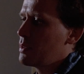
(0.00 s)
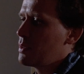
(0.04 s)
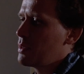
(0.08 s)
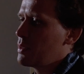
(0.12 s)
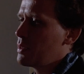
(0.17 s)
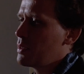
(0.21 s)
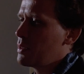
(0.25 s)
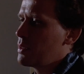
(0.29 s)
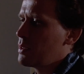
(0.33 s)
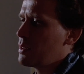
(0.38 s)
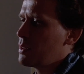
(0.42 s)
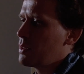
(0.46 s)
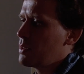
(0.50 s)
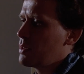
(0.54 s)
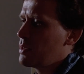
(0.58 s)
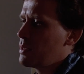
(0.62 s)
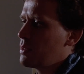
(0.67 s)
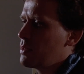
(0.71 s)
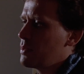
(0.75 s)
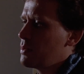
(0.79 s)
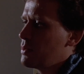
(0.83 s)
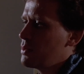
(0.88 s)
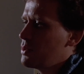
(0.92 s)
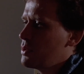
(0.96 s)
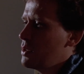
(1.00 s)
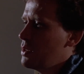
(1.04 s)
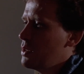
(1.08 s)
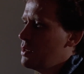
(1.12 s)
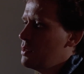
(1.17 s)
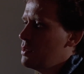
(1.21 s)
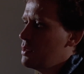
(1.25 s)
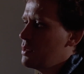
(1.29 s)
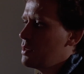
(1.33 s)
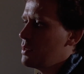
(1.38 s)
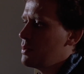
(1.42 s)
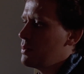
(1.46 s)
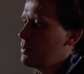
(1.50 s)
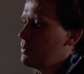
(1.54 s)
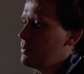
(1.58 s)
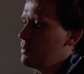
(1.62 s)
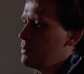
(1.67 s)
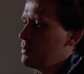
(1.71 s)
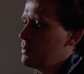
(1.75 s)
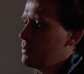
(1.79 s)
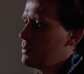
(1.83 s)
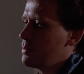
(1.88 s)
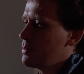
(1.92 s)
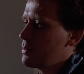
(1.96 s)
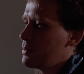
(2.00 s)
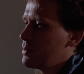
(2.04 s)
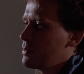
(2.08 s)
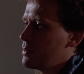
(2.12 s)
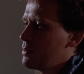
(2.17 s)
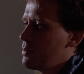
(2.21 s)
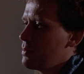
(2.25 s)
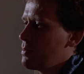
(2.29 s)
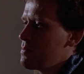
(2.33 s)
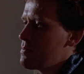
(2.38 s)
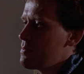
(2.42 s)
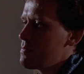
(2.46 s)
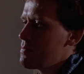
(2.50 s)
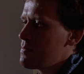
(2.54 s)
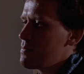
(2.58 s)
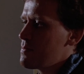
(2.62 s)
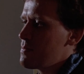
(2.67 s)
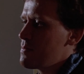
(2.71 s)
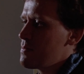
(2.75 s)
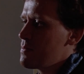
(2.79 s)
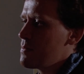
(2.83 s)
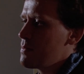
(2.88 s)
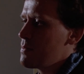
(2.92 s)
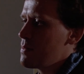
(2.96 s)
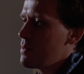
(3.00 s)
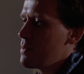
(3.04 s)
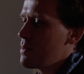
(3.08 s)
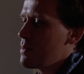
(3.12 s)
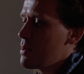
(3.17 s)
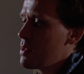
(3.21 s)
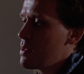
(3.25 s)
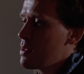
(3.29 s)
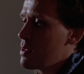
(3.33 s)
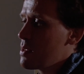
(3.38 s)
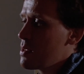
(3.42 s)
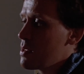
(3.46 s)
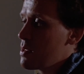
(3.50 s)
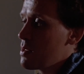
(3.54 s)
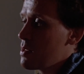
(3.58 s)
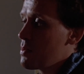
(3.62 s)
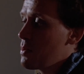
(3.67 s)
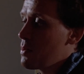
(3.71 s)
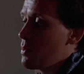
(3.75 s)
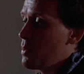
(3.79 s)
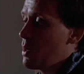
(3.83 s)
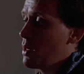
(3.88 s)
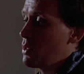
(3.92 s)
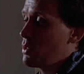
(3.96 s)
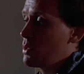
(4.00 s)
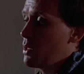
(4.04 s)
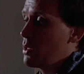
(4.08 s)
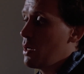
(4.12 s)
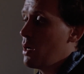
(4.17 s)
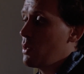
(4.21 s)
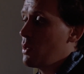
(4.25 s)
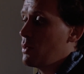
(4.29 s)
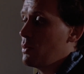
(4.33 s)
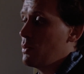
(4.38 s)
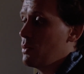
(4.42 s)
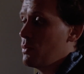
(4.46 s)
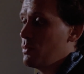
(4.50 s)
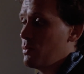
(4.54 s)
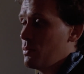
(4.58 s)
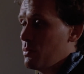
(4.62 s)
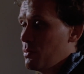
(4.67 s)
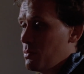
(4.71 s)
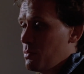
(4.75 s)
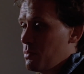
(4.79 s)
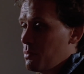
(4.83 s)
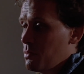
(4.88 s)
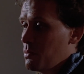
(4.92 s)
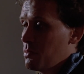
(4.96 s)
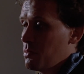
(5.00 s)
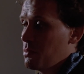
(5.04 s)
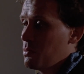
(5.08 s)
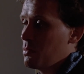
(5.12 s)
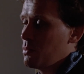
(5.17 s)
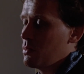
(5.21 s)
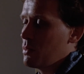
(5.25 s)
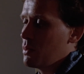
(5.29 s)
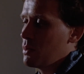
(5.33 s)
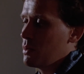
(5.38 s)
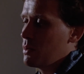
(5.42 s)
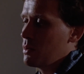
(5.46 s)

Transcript: subplot with one of Bart's co-workers that the film doesn't really commit to.